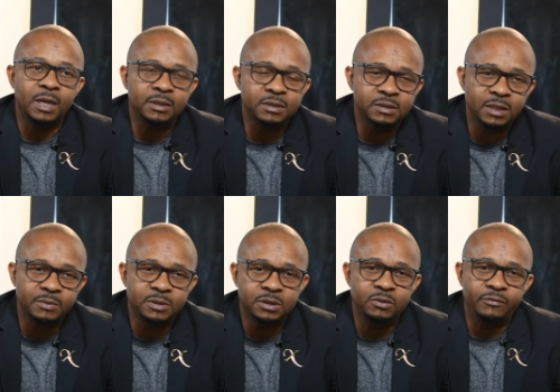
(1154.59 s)
as a
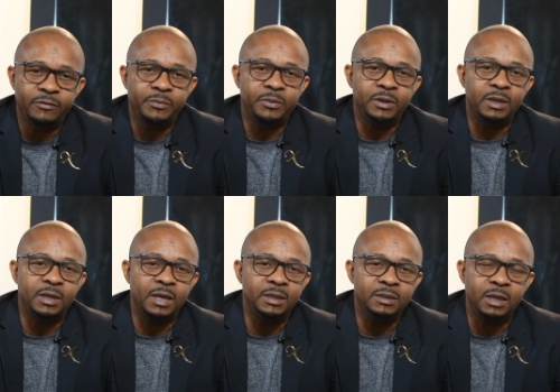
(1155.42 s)
substitute for putting
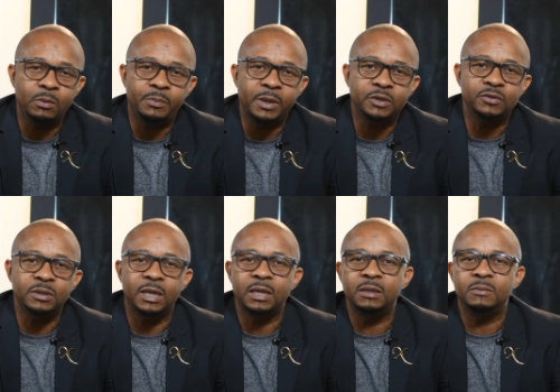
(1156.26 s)
anything with
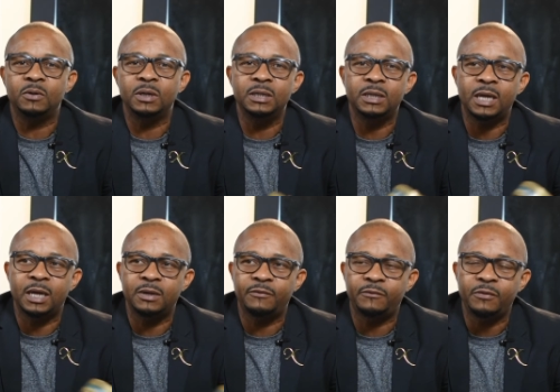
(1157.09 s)
petrolatum or any
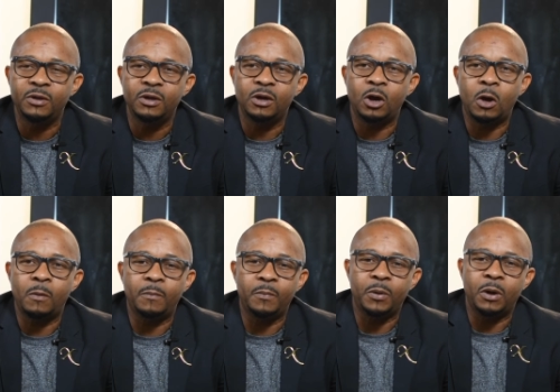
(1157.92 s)
kind of
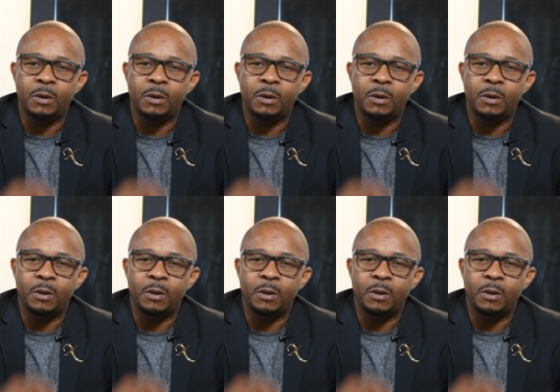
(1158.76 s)
um,